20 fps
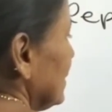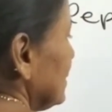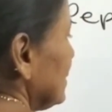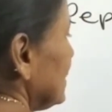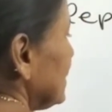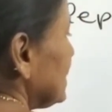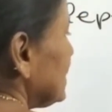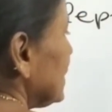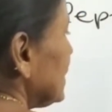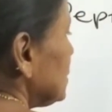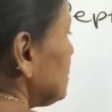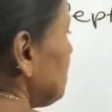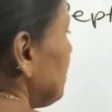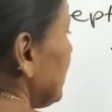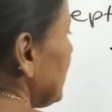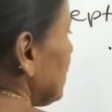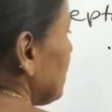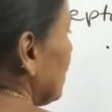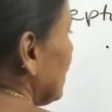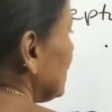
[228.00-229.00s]
This is
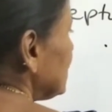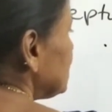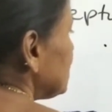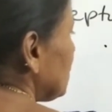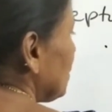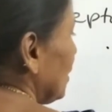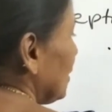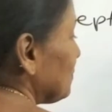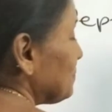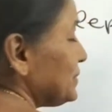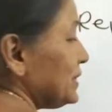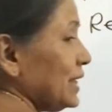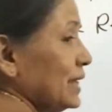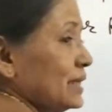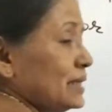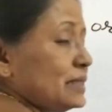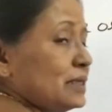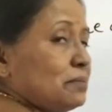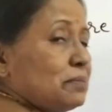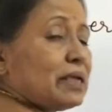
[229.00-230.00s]
because of
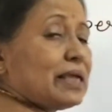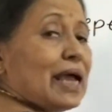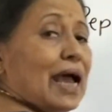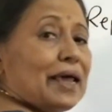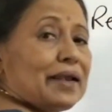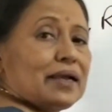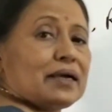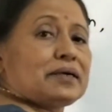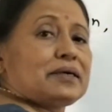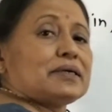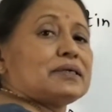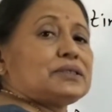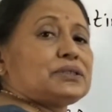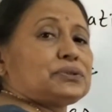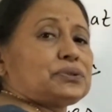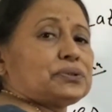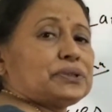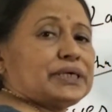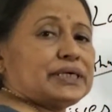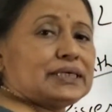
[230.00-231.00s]
their some
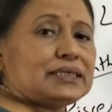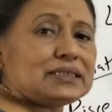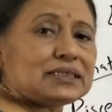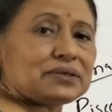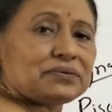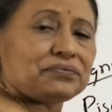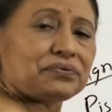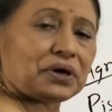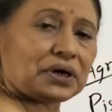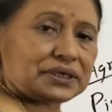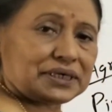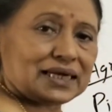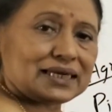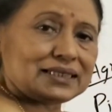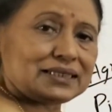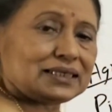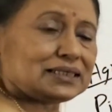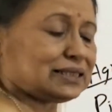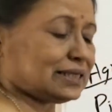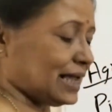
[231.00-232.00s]
characters, students. What
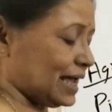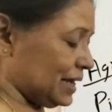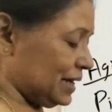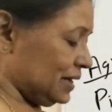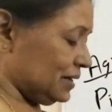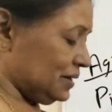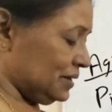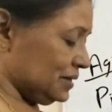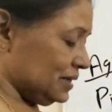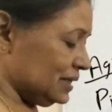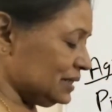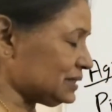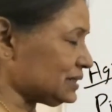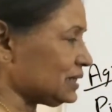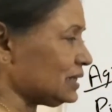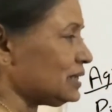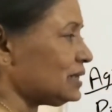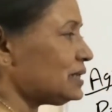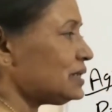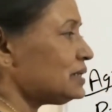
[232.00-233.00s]
are these
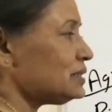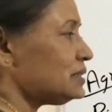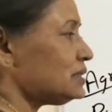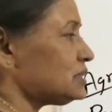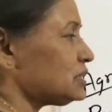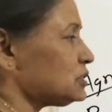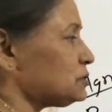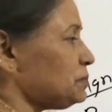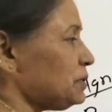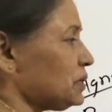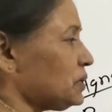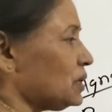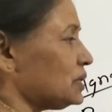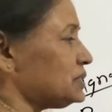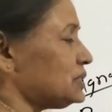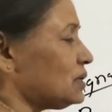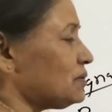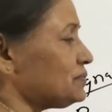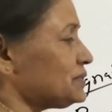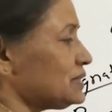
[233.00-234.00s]
characters? This is
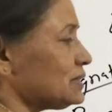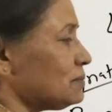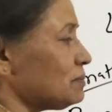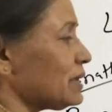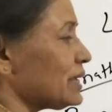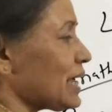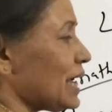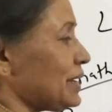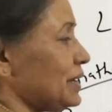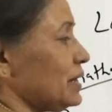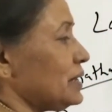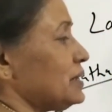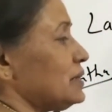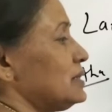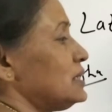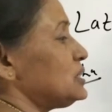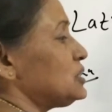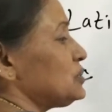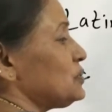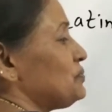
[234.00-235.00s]
because of some
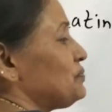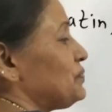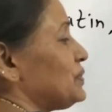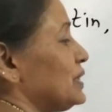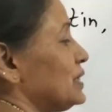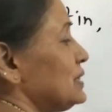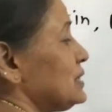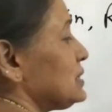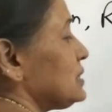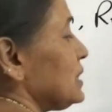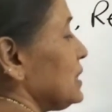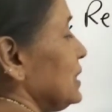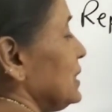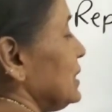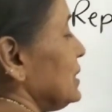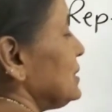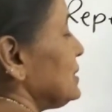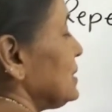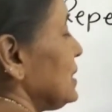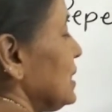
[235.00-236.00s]
characters. First
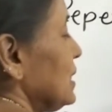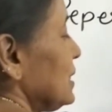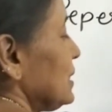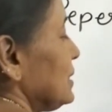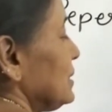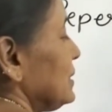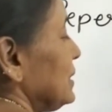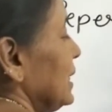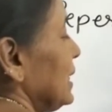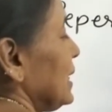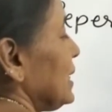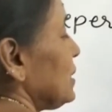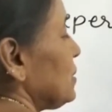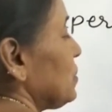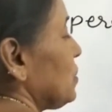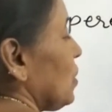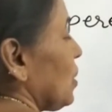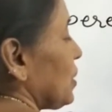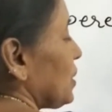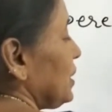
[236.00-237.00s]
is
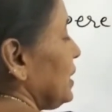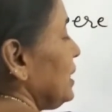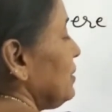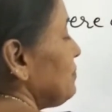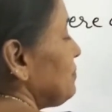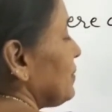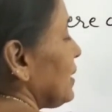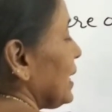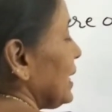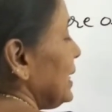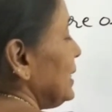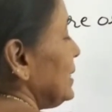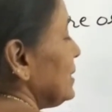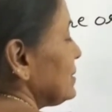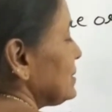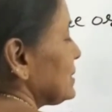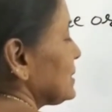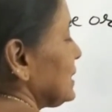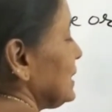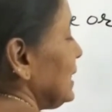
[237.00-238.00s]
their
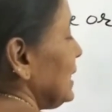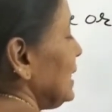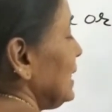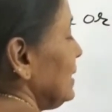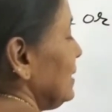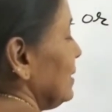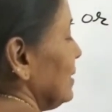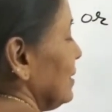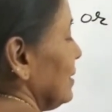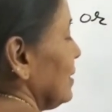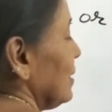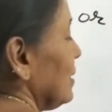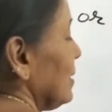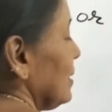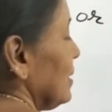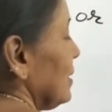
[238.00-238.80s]
cornified skin.